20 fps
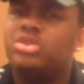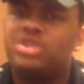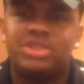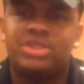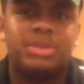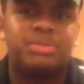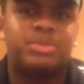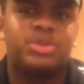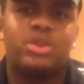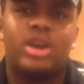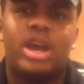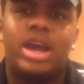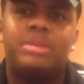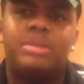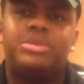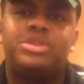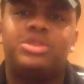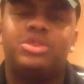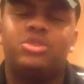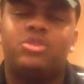to
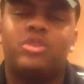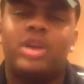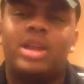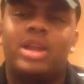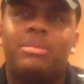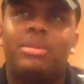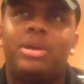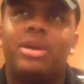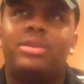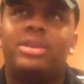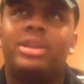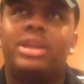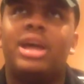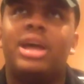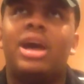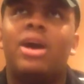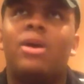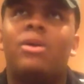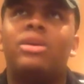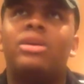subscribe to right about
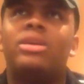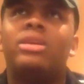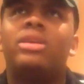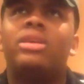now.